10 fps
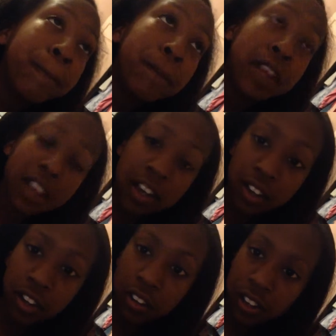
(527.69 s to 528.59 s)
they
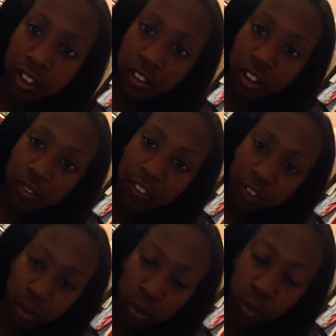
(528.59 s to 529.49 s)
had a lot of stuff at
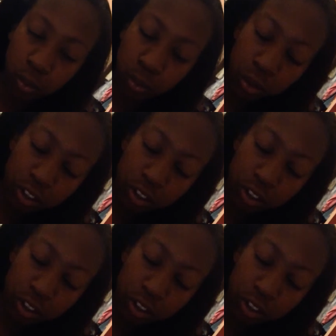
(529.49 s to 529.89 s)
the school store.